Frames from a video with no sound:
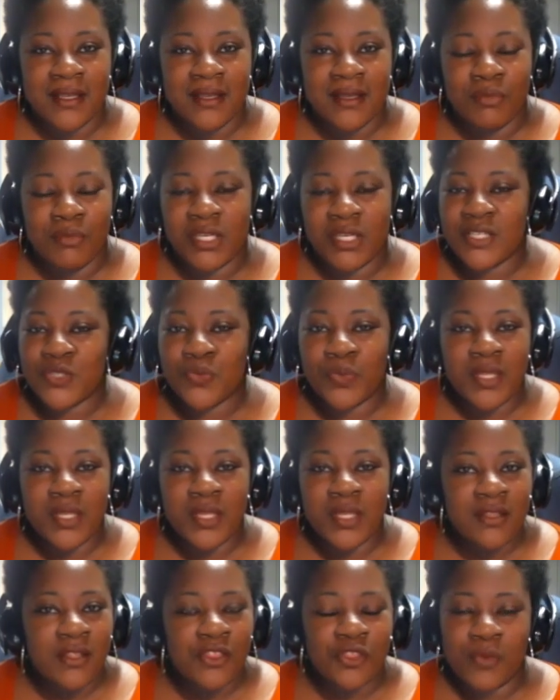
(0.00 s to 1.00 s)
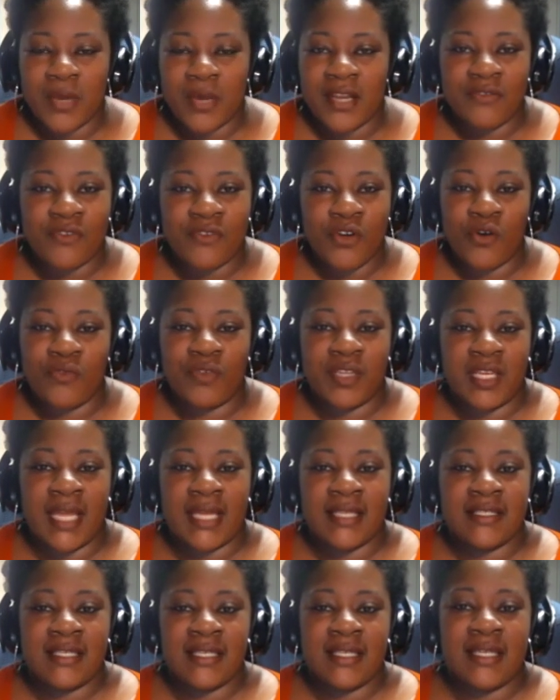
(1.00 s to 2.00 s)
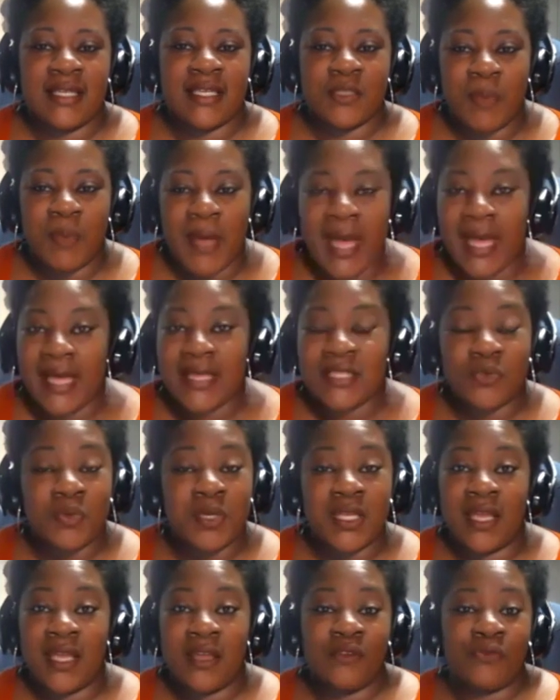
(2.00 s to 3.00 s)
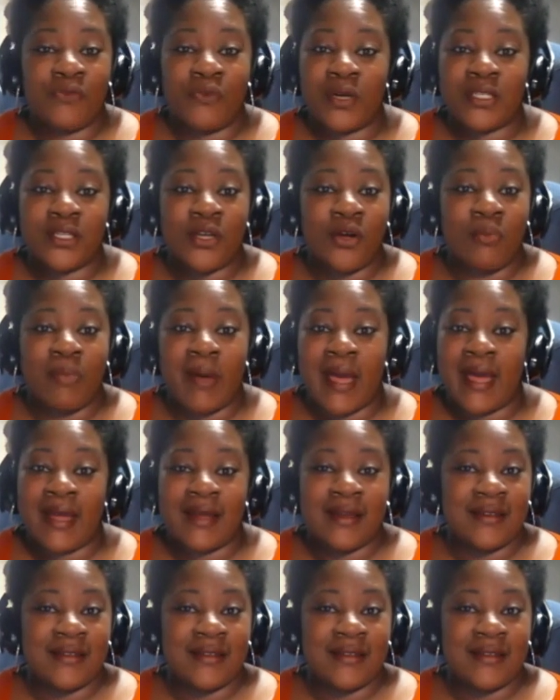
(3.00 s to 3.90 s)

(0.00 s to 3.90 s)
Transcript: Because when the threat of COVID-19 has passed, we can't afford to go back